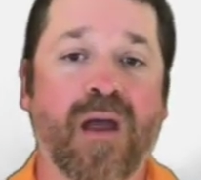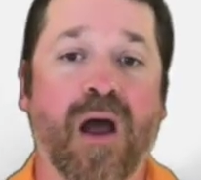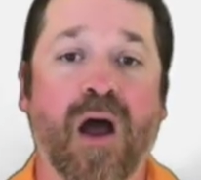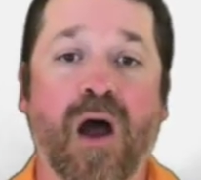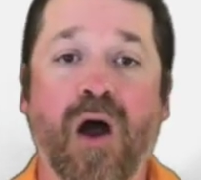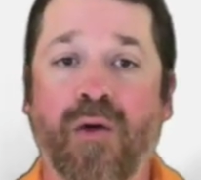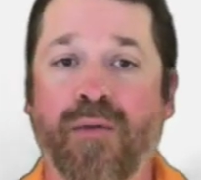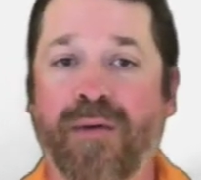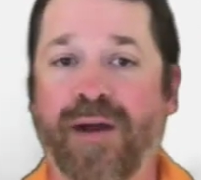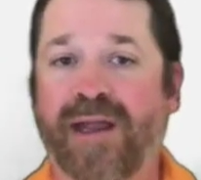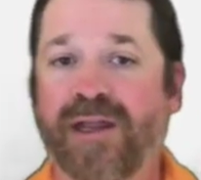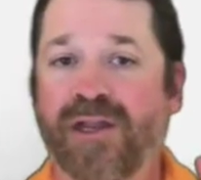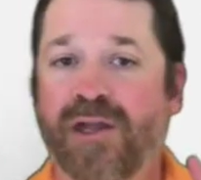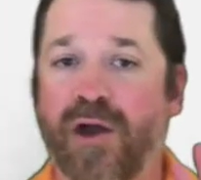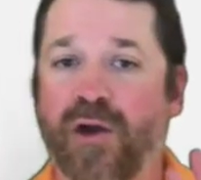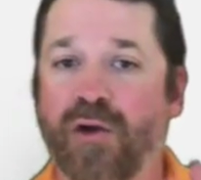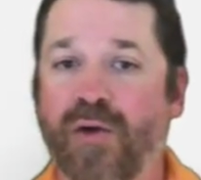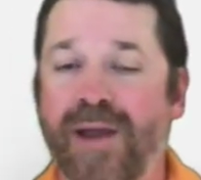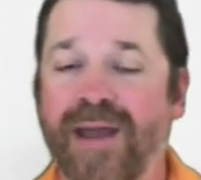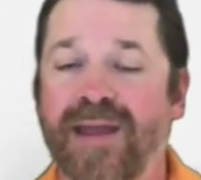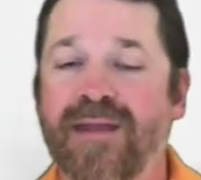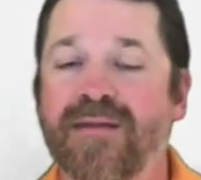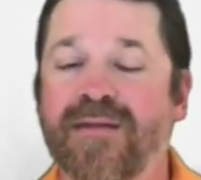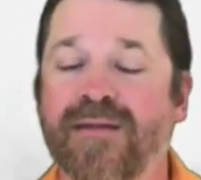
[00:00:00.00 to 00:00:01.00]
All right, y'all
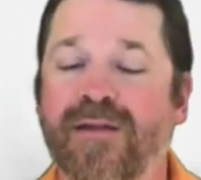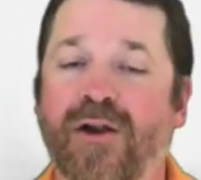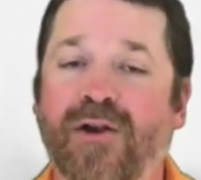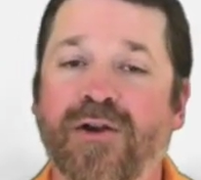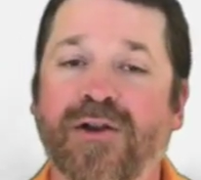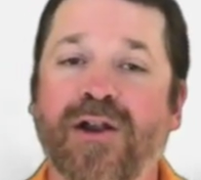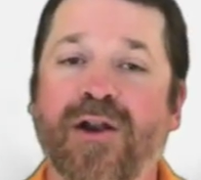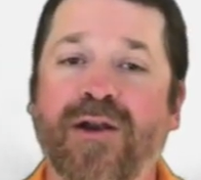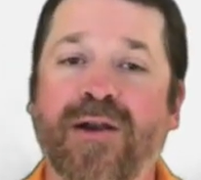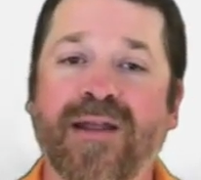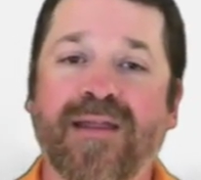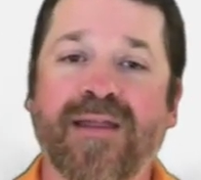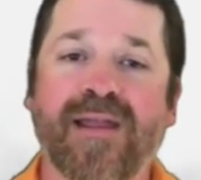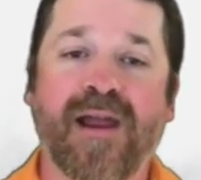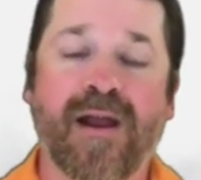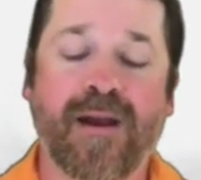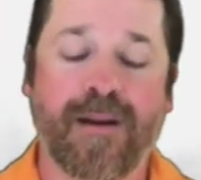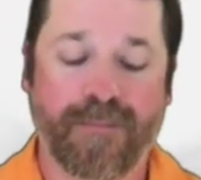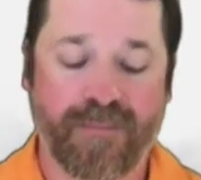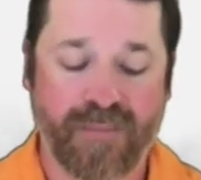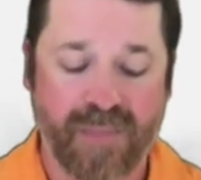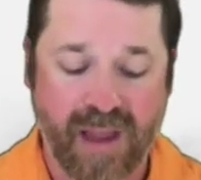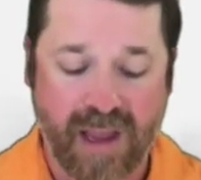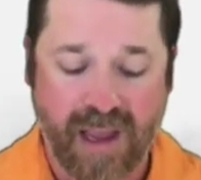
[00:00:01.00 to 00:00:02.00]
go ahead and start turning
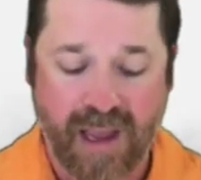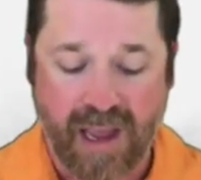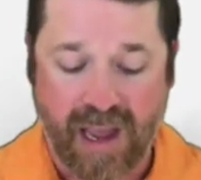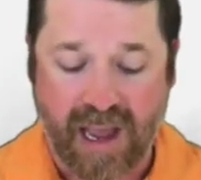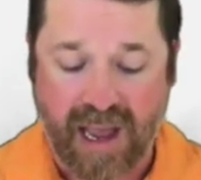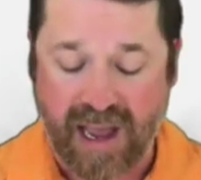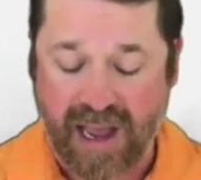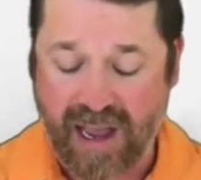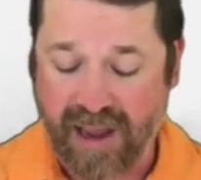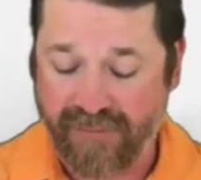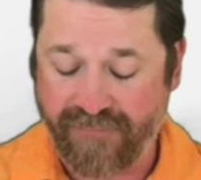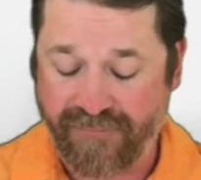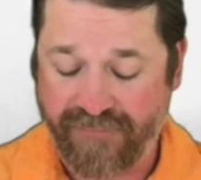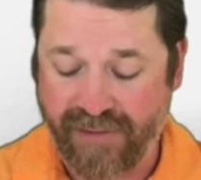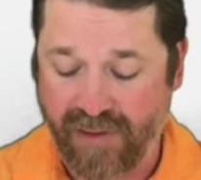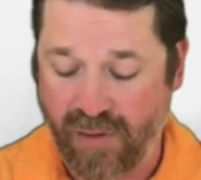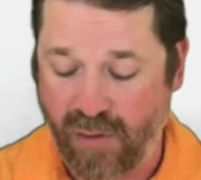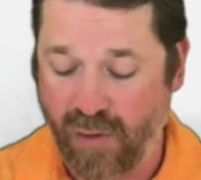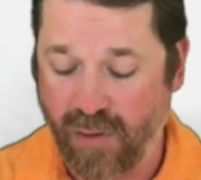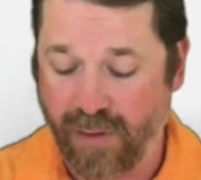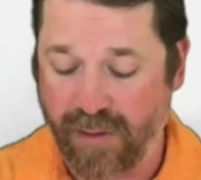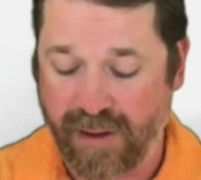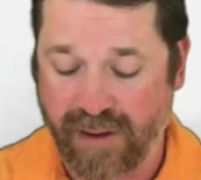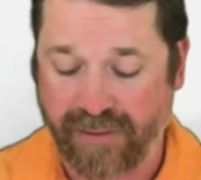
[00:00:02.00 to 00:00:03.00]
there. I found,
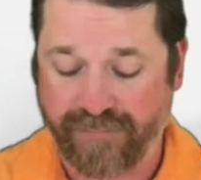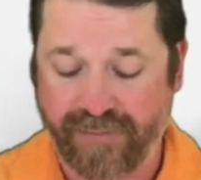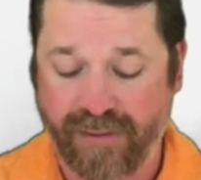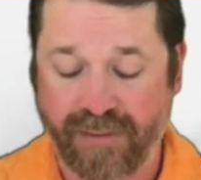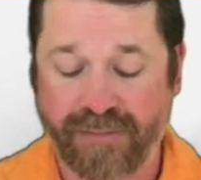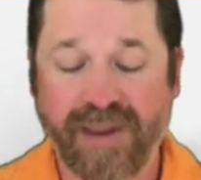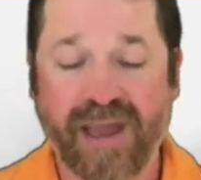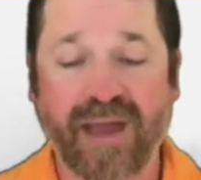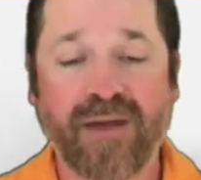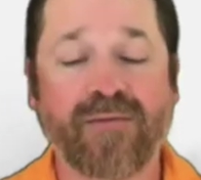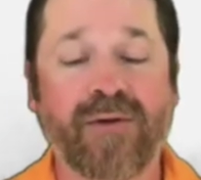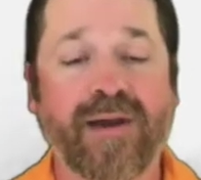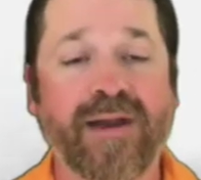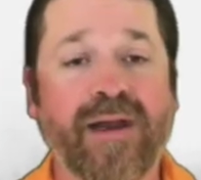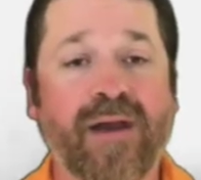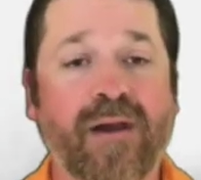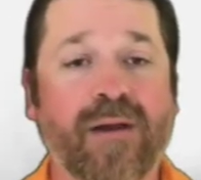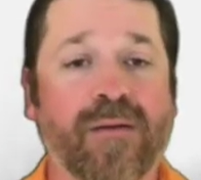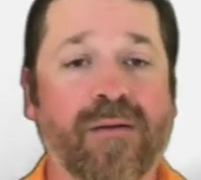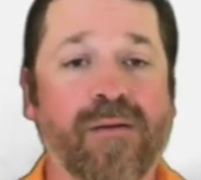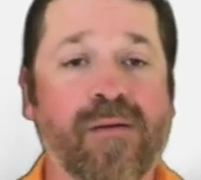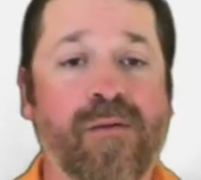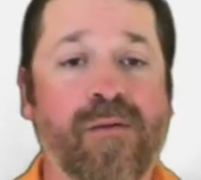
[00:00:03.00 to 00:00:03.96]
oh, I found mine right here.